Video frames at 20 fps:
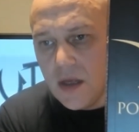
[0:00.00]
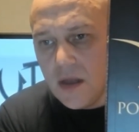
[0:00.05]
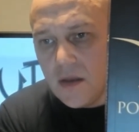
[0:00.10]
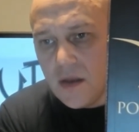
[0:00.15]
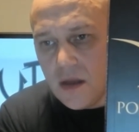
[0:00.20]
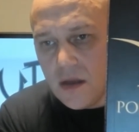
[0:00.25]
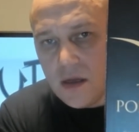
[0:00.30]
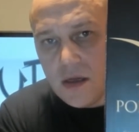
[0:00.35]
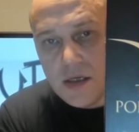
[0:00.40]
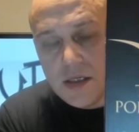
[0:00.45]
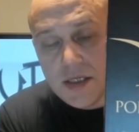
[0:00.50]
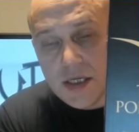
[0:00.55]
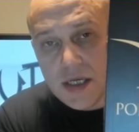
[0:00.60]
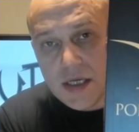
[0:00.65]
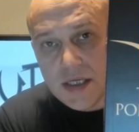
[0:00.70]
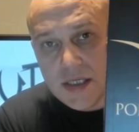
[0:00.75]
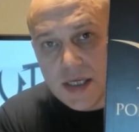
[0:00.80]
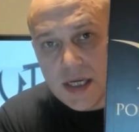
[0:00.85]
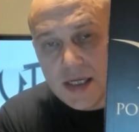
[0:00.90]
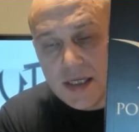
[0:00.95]
and is
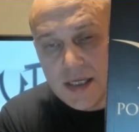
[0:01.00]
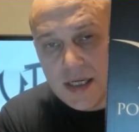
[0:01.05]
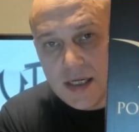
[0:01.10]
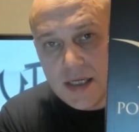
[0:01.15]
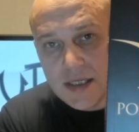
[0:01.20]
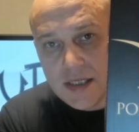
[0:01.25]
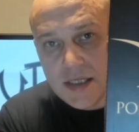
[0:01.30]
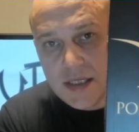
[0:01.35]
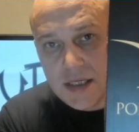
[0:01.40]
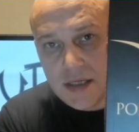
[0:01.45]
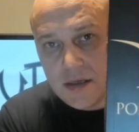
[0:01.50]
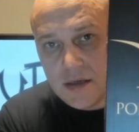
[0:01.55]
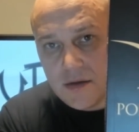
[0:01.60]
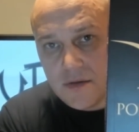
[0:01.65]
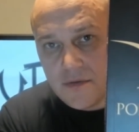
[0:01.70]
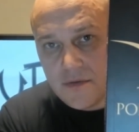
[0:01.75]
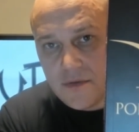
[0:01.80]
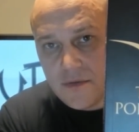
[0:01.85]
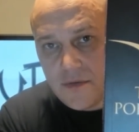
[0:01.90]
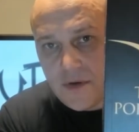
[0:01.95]
sentenced
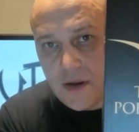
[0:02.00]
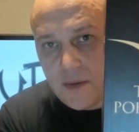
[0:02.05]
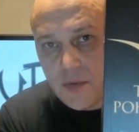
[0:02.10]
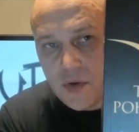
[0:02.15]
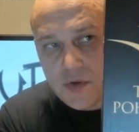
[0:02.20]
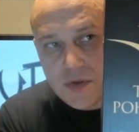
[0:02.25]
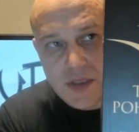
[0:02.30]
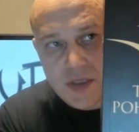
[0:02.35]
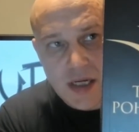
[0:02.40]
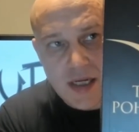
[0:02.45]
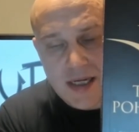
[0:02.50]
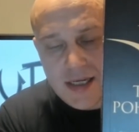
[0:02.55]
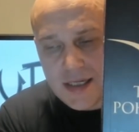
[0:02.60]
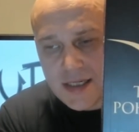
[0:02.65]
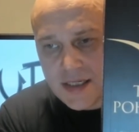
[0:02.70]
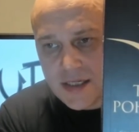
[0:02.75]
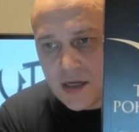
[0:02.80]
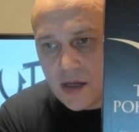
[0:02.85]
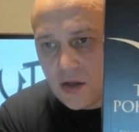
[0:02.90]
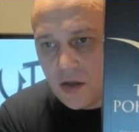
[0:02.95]
famous
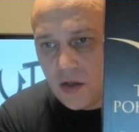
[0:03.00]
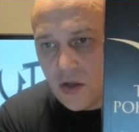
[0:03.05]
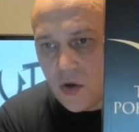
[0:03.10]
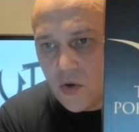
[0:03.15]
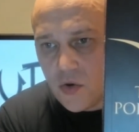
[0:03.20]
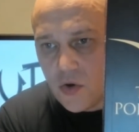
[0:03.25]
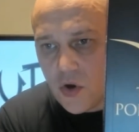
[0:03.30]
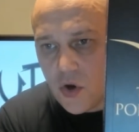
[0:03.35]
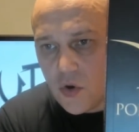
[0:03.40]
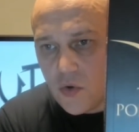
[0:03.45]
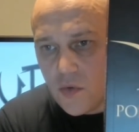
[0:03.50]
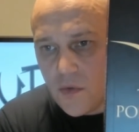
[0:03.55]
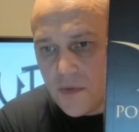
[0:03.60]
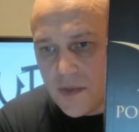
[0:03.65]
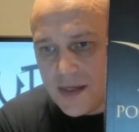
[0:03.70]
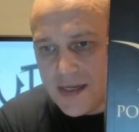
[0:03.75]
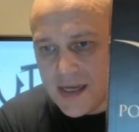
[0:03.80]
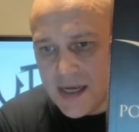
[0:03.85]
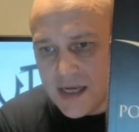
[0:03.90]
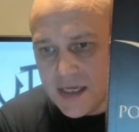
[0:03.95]
sentenced logo,
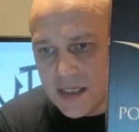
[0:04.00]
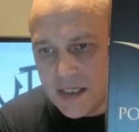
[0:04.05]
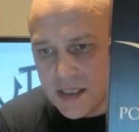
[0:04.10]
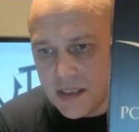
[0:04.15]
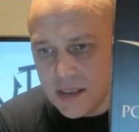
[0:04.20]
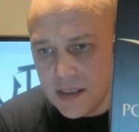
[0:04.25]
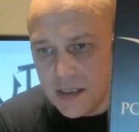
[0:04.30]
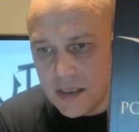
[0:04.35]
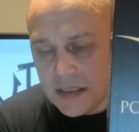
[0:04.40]
the S.